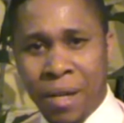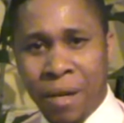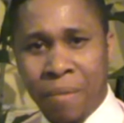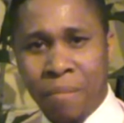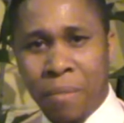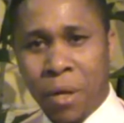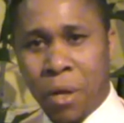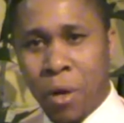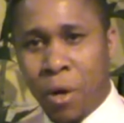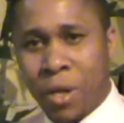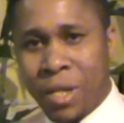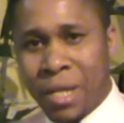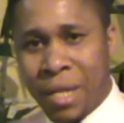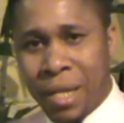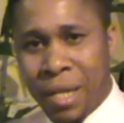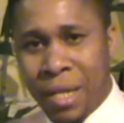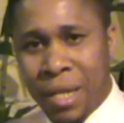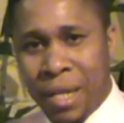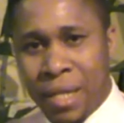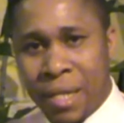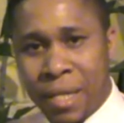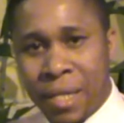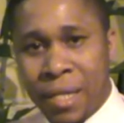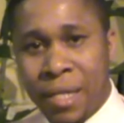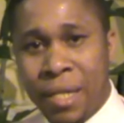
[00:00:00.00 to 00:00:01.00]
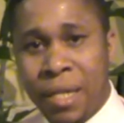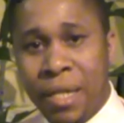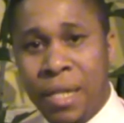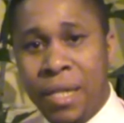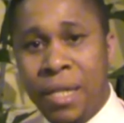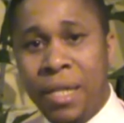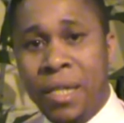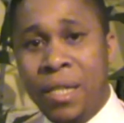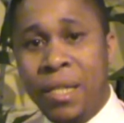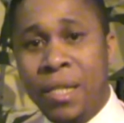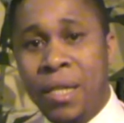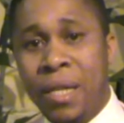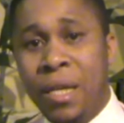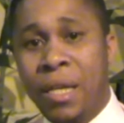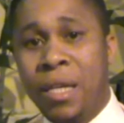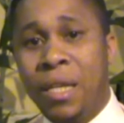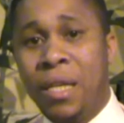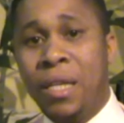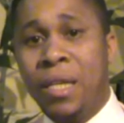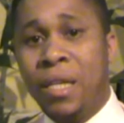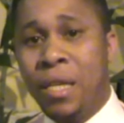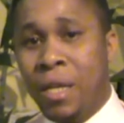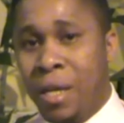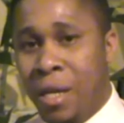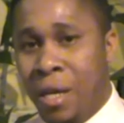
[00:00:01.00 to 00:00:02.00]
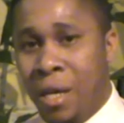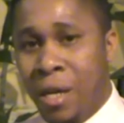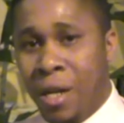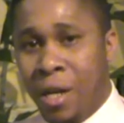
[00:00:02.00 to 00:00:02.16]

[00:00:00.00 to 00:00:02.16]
Because listening is the key